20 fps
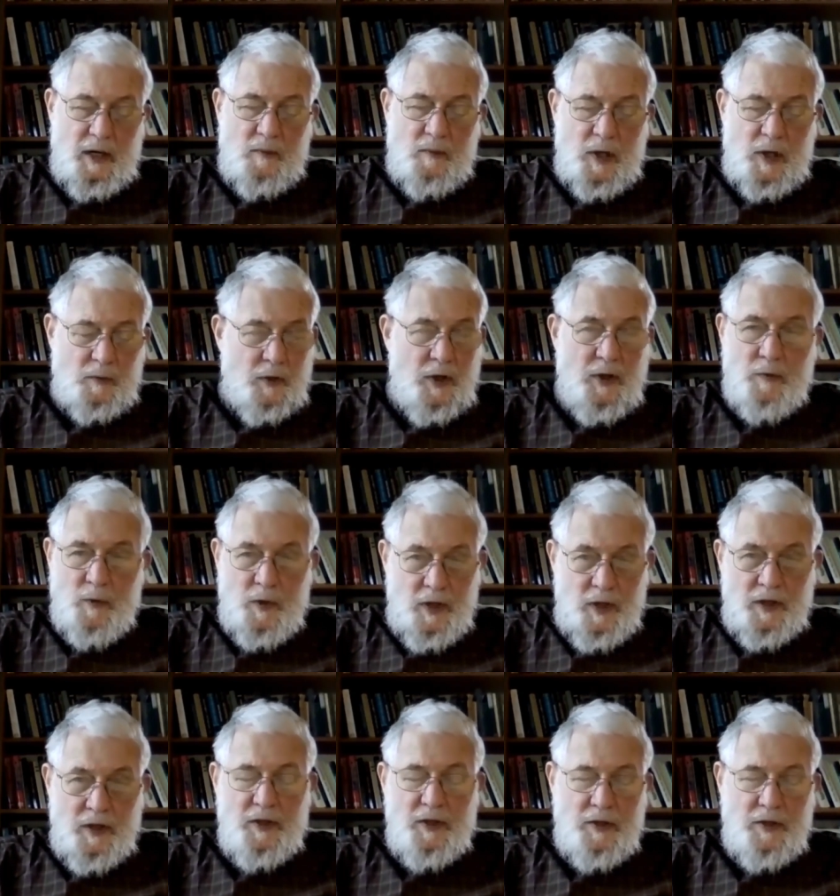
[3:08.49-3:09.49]
but we
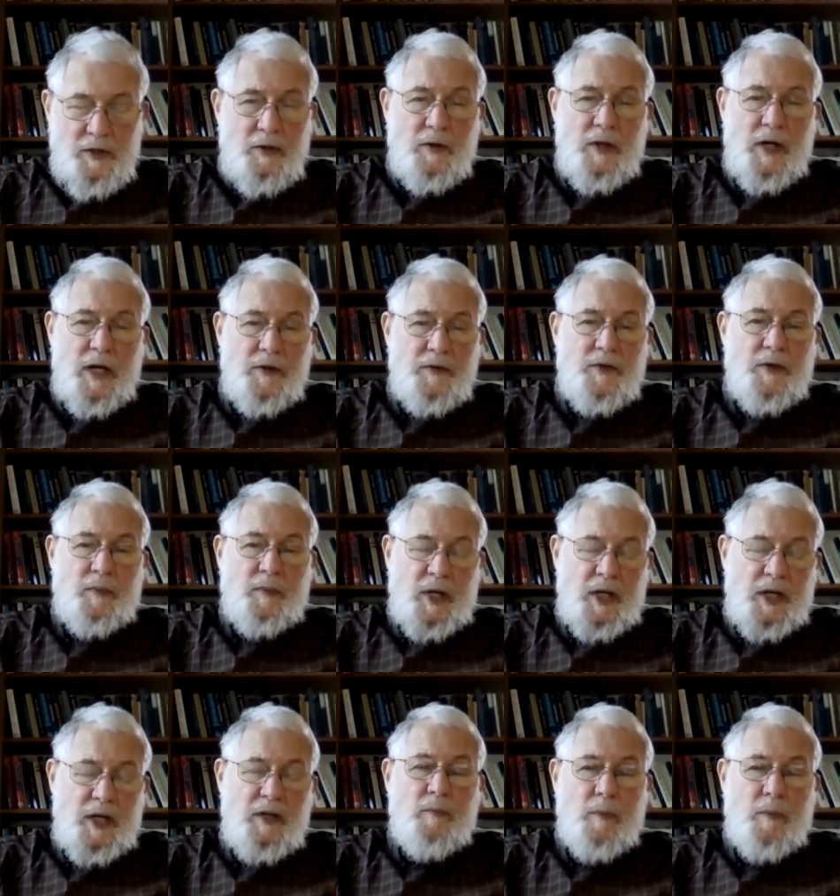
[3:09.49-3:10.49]
really do have to
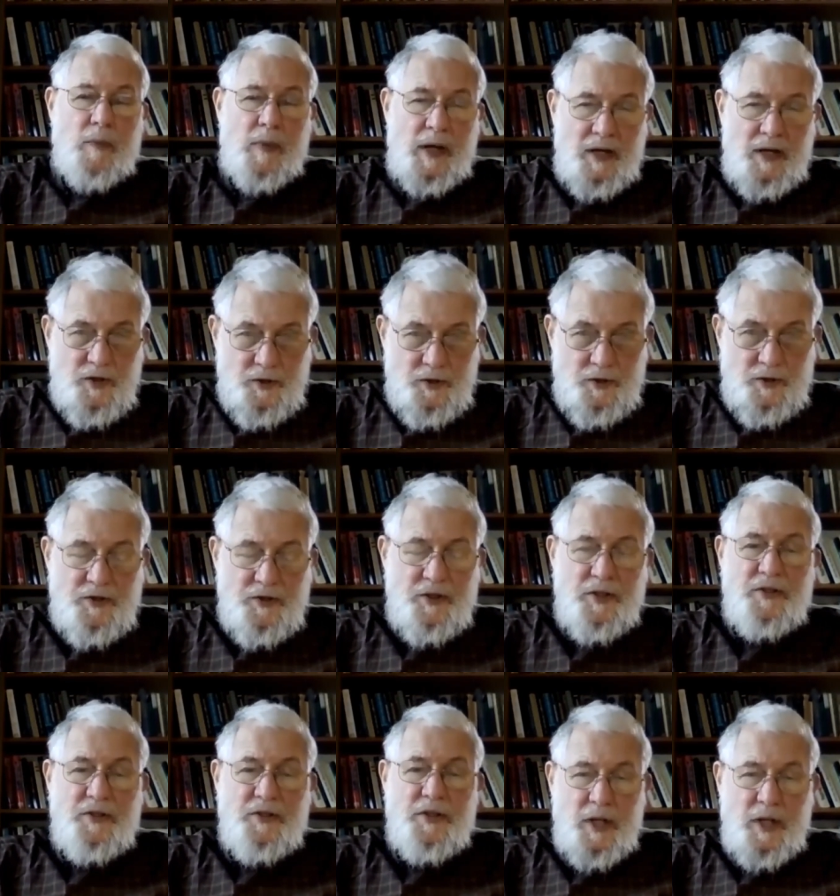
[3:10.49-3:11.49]
make major
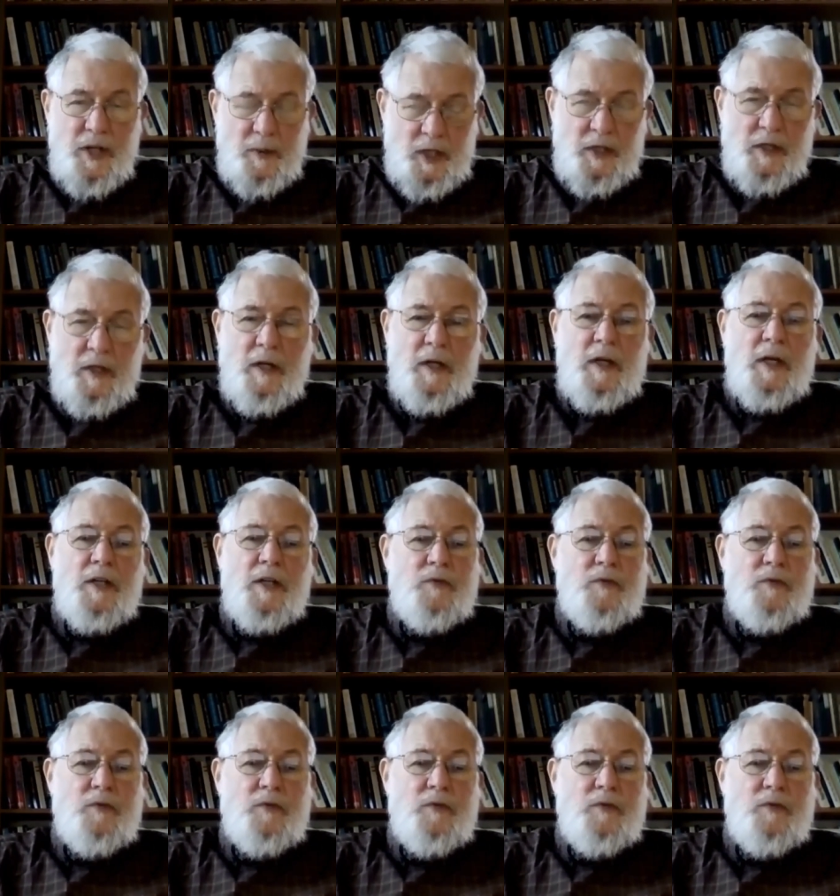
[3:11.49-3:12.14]
systemic